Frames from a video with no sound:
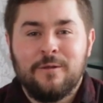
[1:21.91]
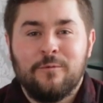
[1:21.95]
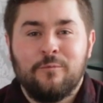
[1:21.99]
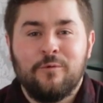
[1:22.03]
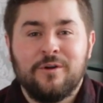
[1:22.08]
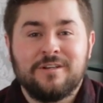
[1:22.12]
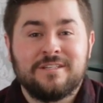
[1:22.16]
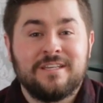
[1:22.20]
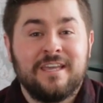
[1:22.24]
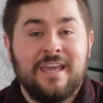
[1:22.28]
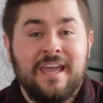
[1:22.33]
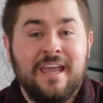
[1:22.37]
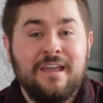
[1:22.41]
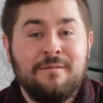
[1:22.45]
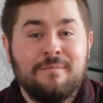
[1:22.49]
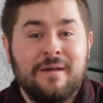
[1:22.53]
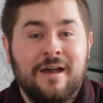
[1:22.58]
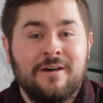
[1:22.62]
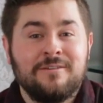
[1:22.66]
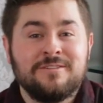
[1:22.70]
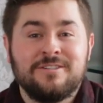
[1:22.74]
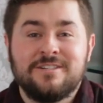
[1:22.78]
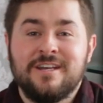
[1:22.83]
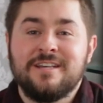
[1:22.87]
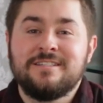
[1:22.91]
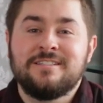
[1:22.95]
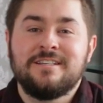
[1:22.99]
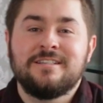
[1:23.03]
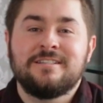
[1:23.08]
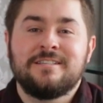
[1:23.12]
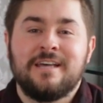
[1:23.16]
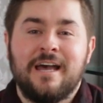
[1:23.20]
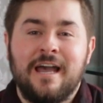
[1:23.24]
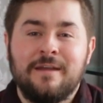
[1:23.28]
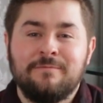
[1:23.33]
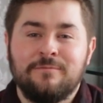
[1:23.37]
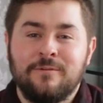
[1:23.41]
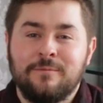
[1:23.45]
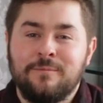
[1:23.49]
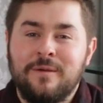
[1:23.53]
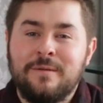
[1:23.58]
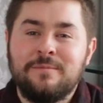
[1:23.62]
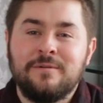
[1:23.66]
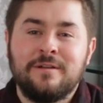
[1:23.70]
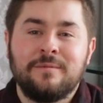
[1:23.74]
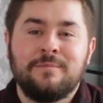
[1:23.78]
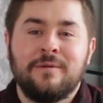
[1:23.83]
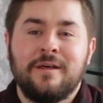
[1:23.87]
which came out just in time for
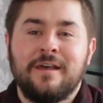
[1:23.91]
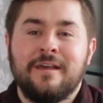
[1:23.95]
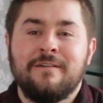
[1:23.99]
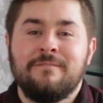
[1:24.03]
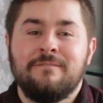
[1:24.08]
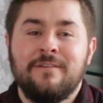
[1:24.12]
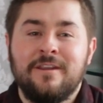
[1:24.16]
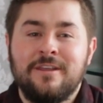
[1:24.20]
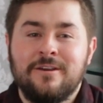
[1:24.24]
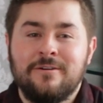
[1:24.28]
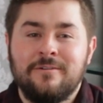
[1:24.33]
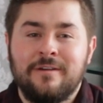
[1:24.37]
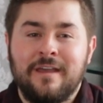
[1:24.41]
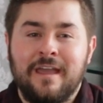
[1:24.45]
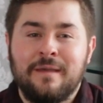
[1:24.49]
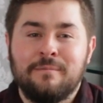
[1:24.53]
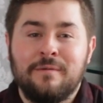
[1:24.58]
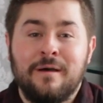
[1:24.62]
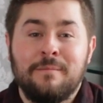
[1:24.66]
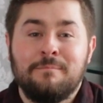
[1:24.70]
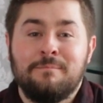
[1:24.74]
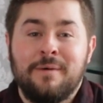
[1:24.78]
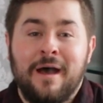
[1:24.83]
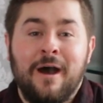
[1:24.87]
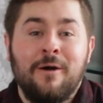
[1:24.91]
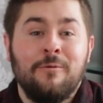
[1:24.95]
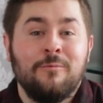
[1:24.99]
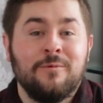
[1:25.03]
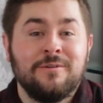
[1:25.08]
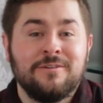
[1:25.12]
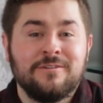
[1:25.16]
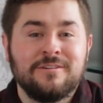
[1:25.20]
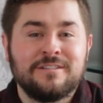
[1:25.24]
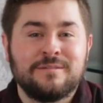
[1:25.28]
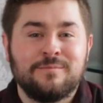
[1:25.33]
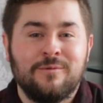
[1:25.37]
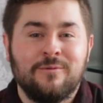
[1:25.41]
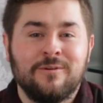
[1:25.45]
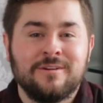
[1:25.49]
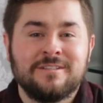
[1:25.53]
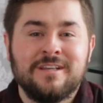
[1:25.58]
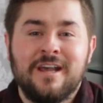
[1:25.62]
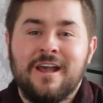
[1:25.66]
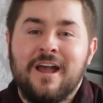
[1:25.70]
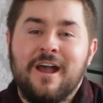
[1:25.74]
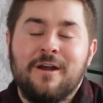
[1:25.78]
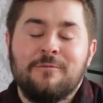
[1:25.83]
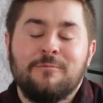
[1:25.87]
people to play a video game about winter sports